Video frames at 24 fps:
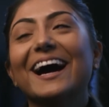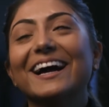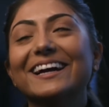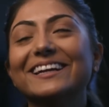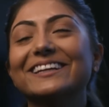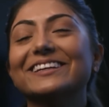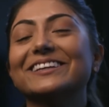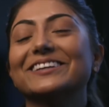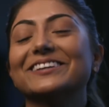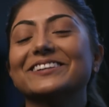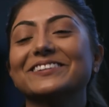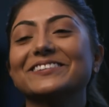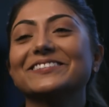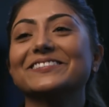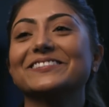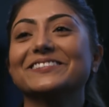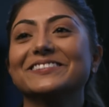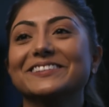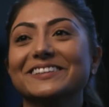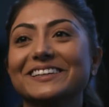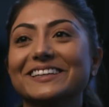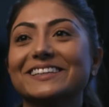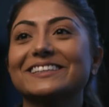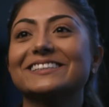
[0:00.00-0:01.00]
I do.
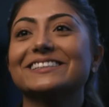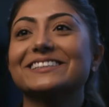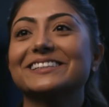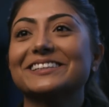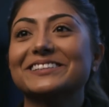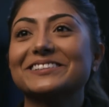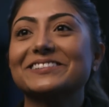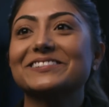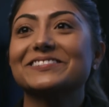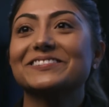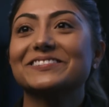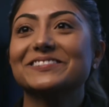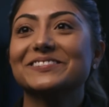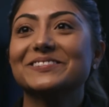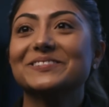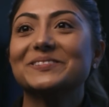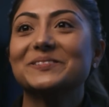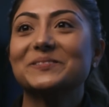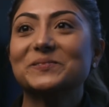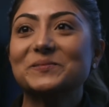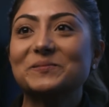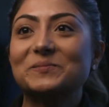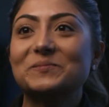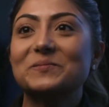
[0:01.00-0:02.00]
I do.
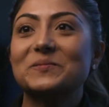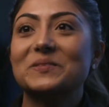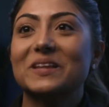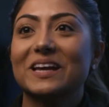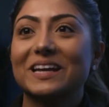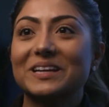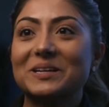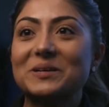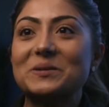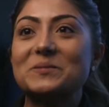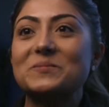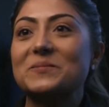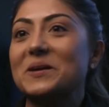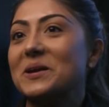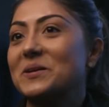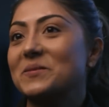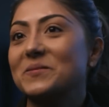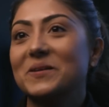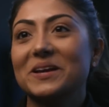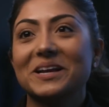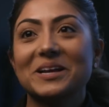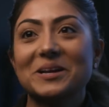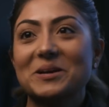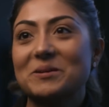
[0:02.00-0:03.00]
I don't mind
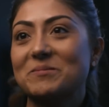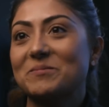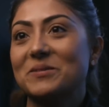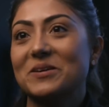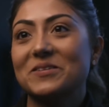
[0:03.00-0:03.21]
waking up